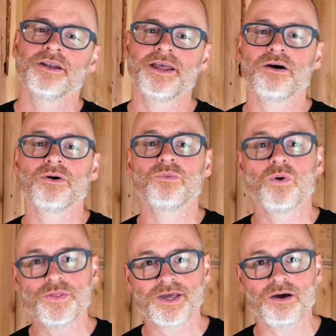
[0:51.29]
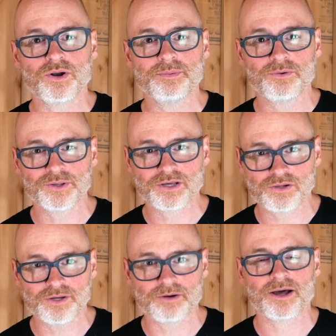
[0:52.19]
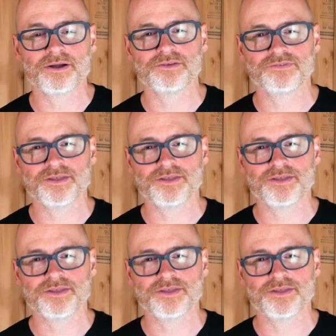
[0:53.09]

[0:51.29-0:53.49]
Now, one thing I want to be really clear about is